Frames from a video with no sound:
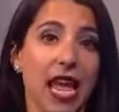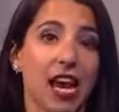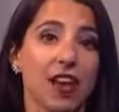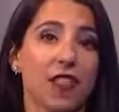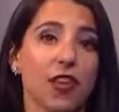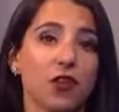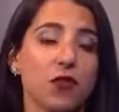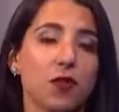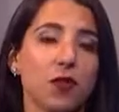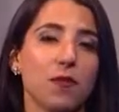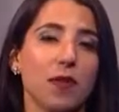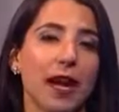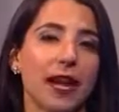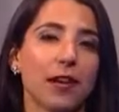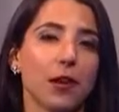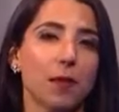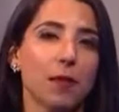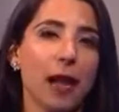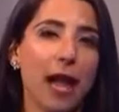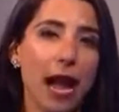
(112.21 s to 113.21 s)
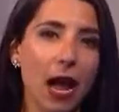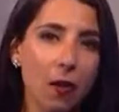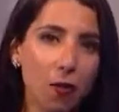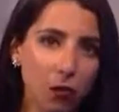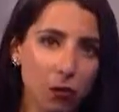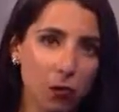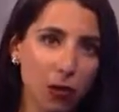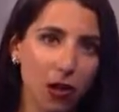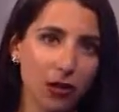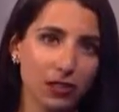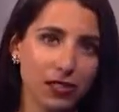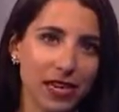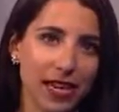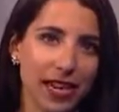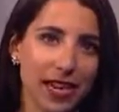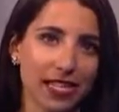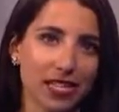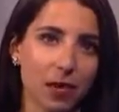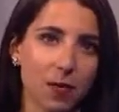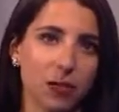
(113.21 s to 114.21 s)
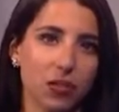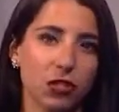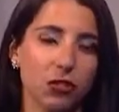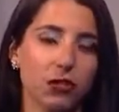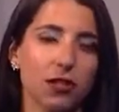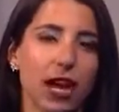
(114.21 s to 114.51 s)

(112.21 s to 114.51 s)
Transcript: And then you can buy your Powerball tickets up until